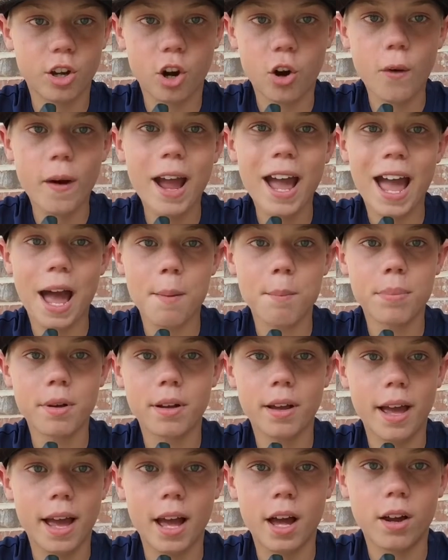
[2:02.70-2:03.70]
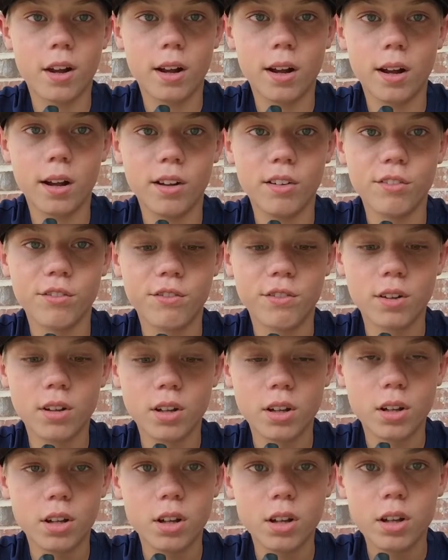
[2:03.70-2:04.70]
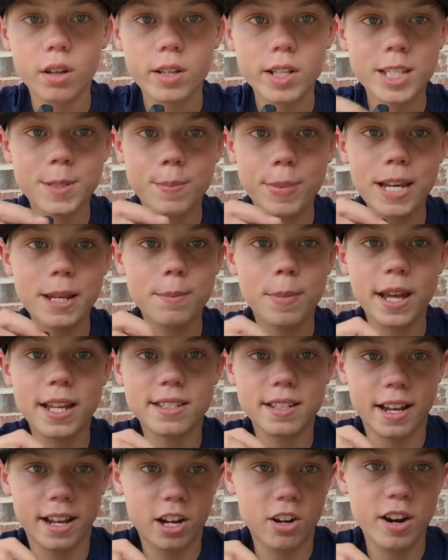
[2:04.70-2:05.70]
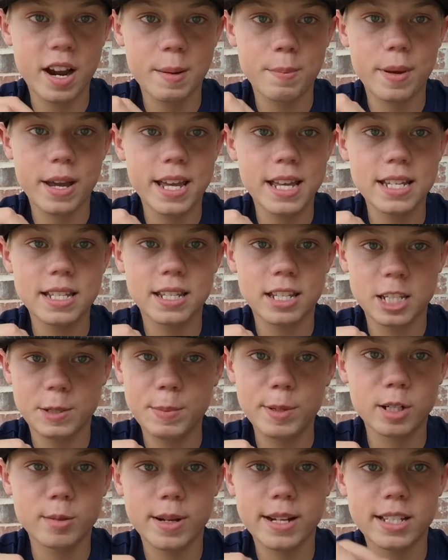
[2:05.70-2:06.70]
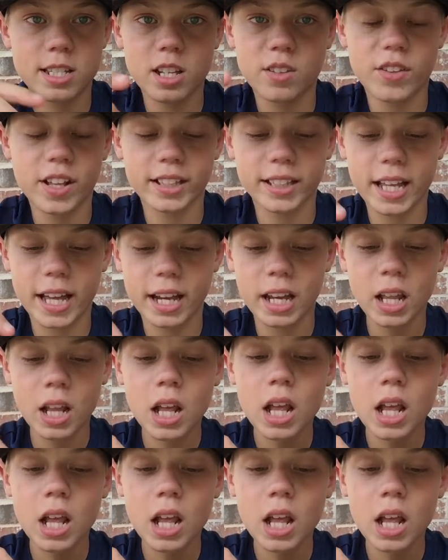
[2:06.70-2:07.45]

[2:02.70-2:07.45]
crap out of speed baits like crankbaits and spinner baits, stuff like that.